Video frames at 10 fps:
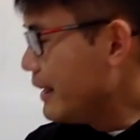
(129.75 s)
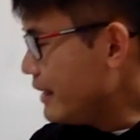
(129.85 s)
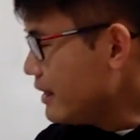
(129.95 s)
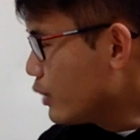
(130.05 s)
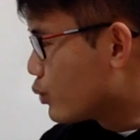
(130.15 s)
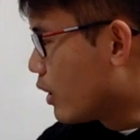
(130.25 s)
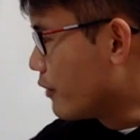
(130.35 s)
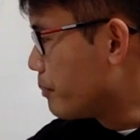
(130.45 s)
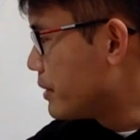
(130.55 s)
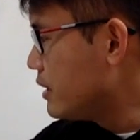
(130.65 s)
Integral of
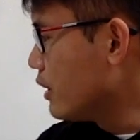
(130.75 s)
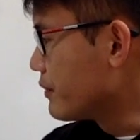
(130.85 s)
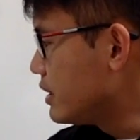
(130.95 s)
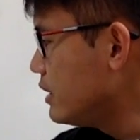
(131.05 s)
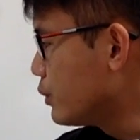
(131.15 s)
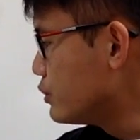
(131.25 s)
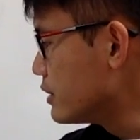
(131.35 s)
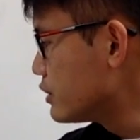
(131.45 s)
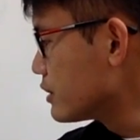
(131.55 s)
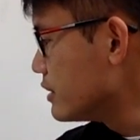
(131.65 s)
p of t, which
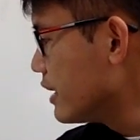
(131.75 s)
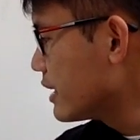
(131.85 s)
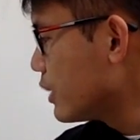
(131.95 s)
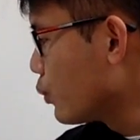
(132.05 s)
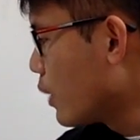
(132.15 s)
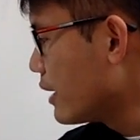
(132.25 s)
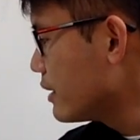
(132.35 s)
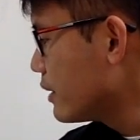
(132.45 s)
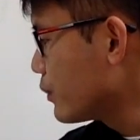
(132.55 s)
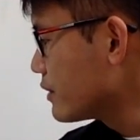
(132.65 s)
is just negative 1
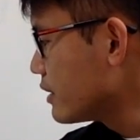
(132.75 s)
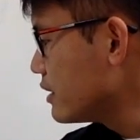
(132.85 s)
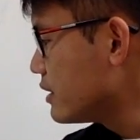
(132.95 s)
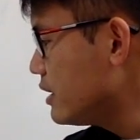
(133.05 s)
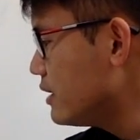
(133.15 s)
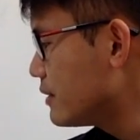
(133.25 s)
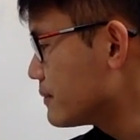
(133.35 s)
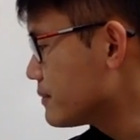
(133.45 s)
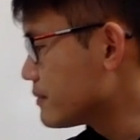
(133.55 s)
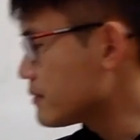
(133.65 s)
and 1 to dt.
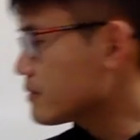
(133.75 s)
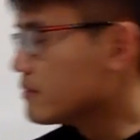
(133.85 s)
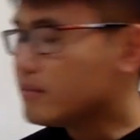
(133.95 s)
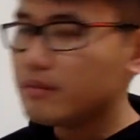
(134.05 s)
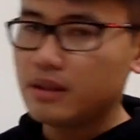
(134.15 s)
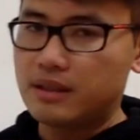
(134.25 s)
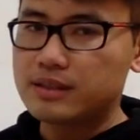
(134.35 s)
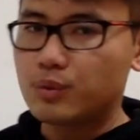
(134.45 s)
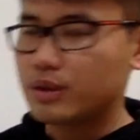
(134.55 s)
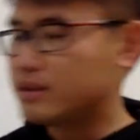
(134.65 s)
And
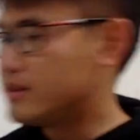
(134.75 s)
let's work